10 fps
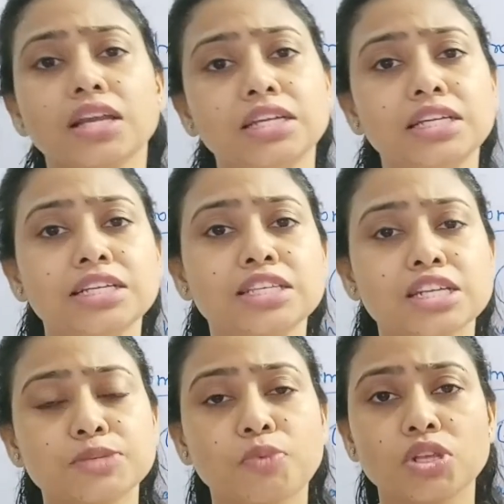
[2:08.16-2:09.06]
allele is
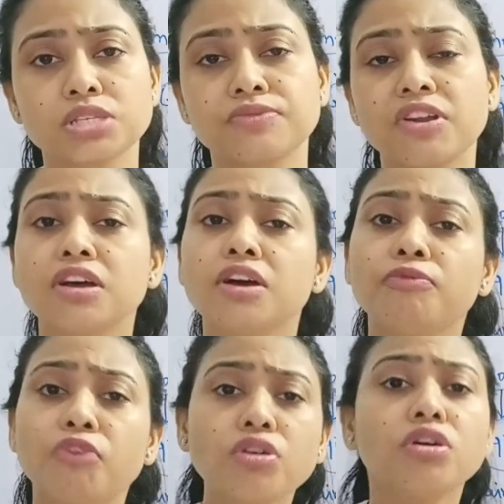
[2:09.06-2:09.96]
responsible
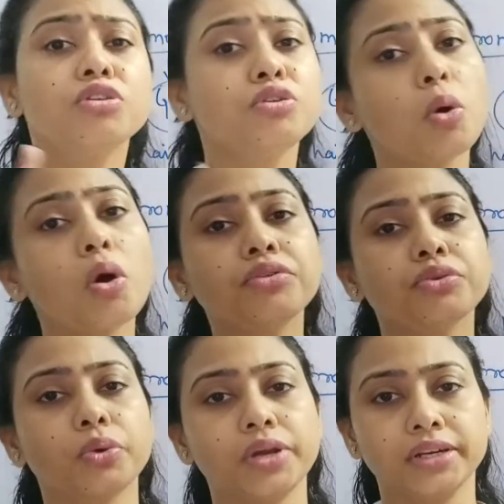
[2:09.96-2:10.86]
for
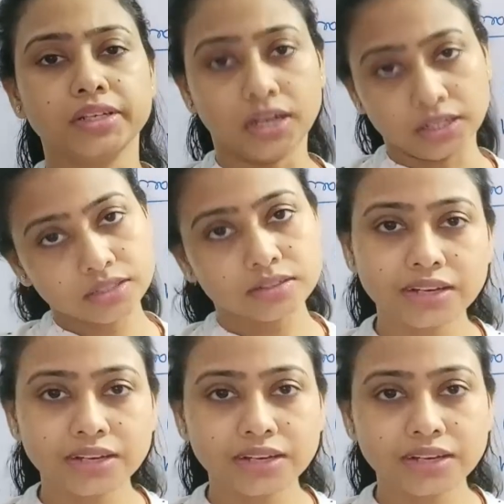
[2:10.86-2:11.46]
non-rolling tongue.